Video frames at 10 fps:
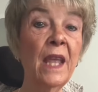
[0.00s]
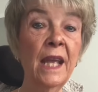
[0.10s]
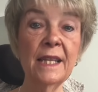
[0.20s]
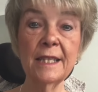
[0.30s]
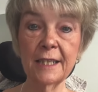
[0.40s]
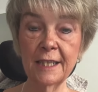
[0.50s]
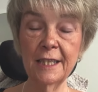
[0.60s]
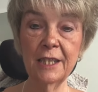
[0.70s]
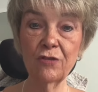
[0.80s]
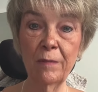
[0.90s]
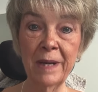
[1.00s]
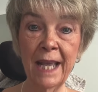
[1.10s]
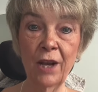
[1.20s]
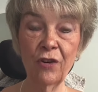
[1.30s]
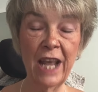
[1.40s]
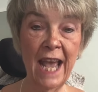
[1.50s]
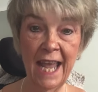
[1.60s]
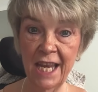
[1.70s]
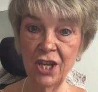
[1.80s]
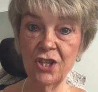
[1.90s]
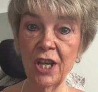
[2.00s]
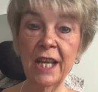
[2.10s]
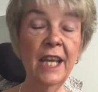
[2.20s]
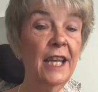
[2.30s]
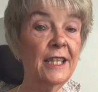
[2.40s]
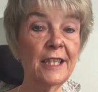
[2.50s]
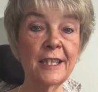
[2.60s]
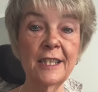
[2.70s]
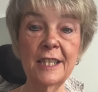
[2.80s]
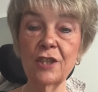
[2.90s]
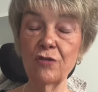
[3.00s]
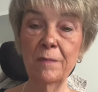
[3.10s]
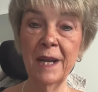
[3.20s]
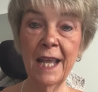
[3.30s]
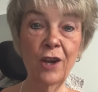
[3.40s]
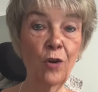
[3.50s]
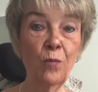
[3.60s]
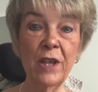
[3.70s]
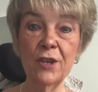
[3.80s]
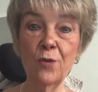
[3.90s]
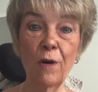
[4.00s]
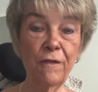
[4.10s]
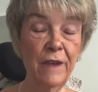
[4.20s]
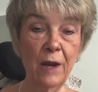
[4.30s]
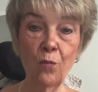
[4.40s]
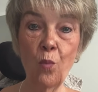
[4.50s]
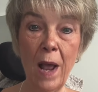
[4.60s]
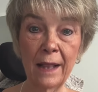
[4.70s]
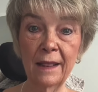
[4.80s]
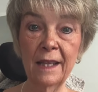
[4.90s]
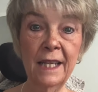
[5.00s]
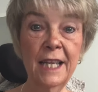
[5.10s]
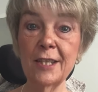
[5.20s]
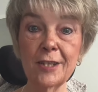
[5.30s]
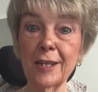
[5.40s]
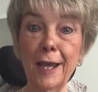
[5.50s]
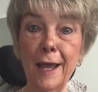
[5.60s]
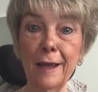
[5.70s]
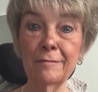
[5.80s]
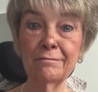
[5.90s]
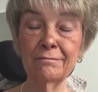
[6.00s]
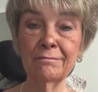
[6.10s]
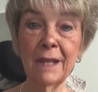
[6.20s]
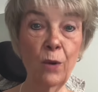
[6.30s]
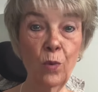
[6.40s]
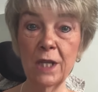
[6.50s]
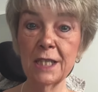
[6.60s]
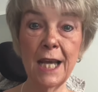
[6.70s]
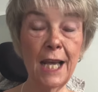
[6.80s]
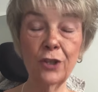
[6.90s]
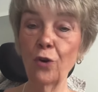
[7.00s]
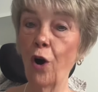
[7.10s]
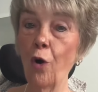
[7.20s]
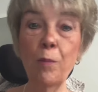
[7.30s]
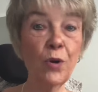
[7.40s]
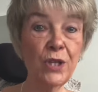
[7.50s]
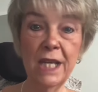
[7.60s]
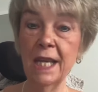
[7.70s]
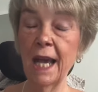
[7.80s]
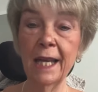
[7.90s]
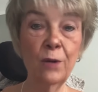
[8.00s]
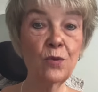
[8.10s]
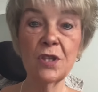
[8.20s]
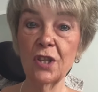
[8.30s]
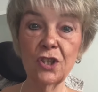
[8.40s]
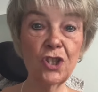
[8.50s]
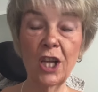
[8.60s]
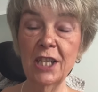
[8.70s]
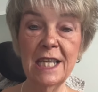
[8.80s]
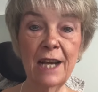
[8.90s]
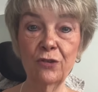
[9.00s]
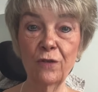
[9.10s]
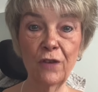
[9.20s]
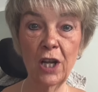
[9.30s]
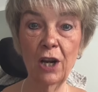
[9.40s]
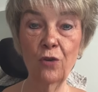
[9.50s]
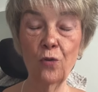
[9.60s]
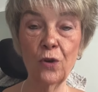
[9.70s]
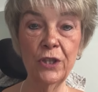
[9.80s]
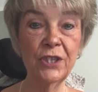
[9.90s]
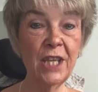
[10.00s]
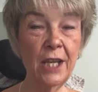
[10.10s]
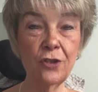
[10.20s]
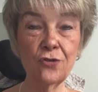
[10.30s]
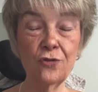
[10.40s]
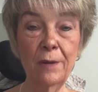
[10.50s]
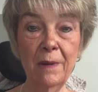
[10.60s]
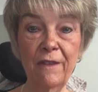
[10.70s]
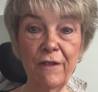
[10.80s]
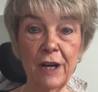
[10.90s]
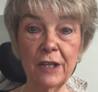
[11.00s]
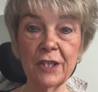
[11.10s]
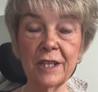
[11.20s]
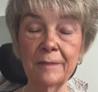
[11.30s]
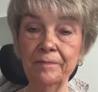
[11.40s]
It doesn't discriminate on age, it doesn't discriminate on whether you are fit and well. It doesn't care. It will attack your whole body and it will start shutting down your vital organs extremely fast.